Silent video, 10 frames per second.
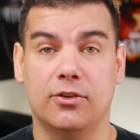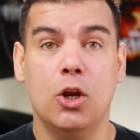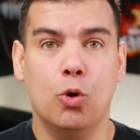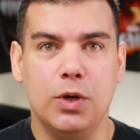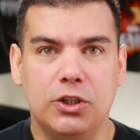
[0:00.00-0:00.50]

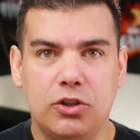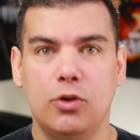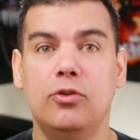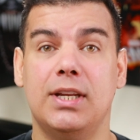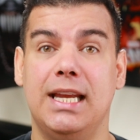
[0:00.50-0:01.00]
reduce
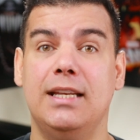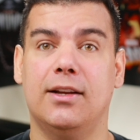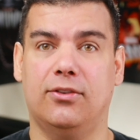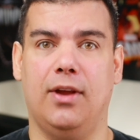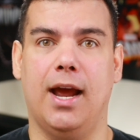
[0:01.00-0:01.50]
index
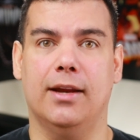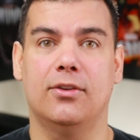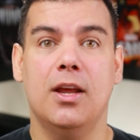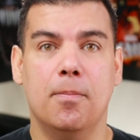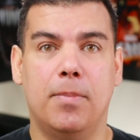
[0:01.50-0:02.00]
size
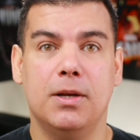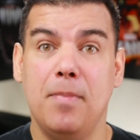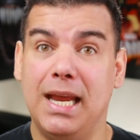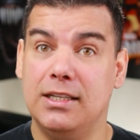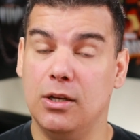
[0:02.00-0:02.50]
but may
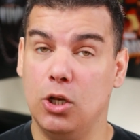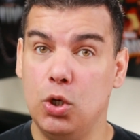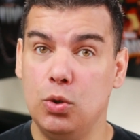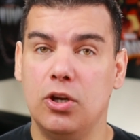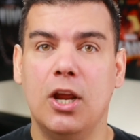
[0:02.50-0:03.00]

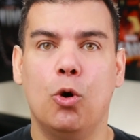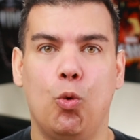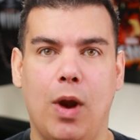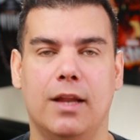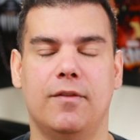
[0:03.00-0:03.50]
dilute
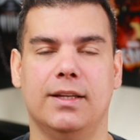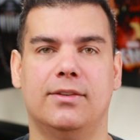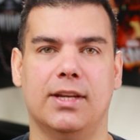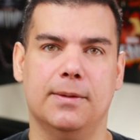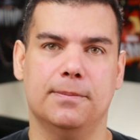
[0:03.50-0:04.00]
relevancy.